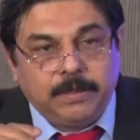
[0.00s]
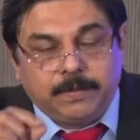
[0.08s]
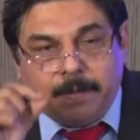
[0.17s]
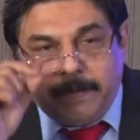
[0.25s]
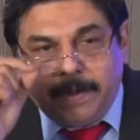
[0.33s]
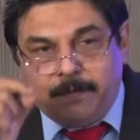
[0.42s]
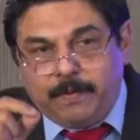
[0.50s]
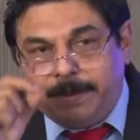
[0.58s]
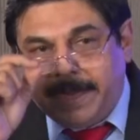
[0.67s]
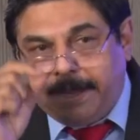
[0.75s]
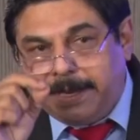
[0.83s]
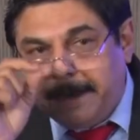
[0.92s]
azoospermia, if you
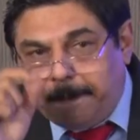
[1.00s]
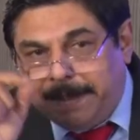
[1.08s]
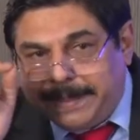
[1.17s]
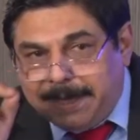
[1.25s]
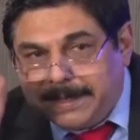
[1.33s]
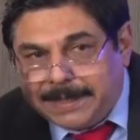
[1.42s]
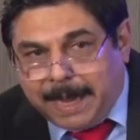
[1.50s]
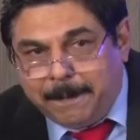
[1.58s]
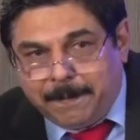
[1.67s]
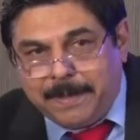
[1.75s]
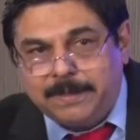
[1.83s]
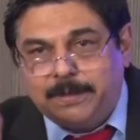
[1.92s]
take repeated
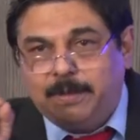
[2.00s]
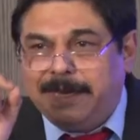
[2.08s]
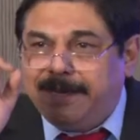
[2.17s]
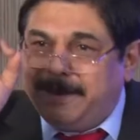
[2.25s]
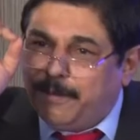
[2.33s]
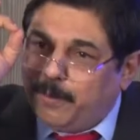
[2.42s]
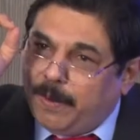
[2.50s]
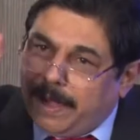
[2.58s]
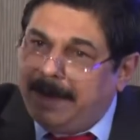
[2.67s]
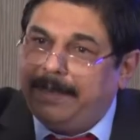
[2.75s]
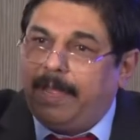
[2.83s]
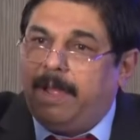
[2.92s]
samples, you in
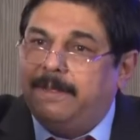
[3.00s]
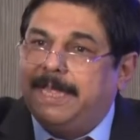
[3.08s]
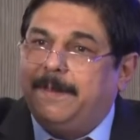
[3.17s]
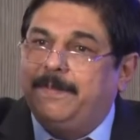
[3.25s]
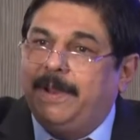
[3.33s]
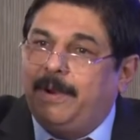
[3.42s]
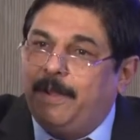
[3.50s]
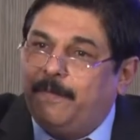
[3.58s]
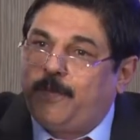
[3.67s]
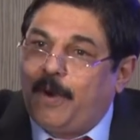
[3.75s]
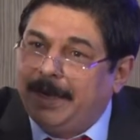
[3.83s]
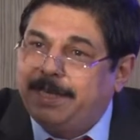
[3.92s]
one sample out of
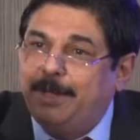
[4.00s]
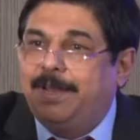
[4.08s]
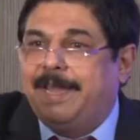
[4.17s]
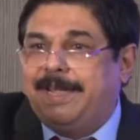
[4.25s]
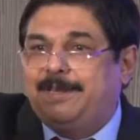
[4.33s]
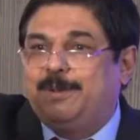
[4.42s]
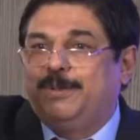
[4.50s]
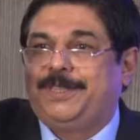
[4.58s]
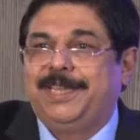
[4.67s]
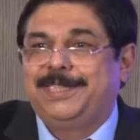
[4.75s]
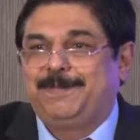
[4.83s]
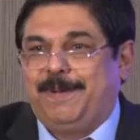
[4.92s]
40, you will get 2-3
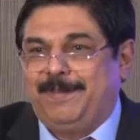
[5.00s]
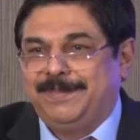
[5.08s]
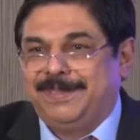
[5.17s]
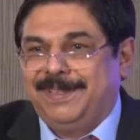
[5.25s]
sperms.